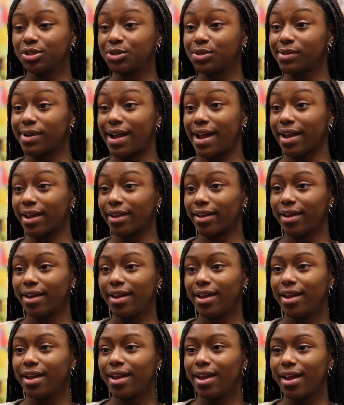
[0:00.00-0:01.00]
track,
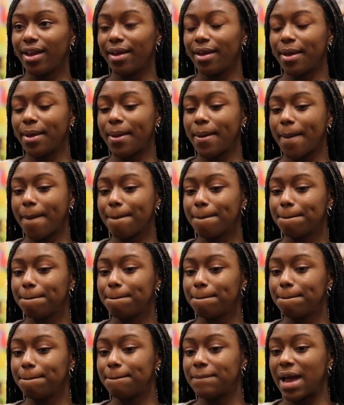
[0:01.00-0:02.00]
and
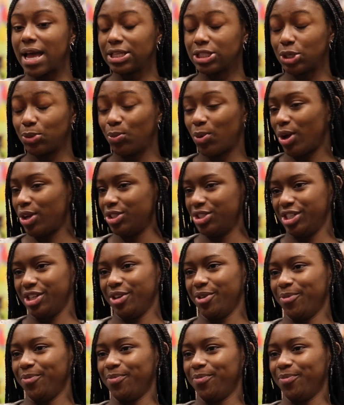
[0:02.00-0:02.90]
basketball and cheer.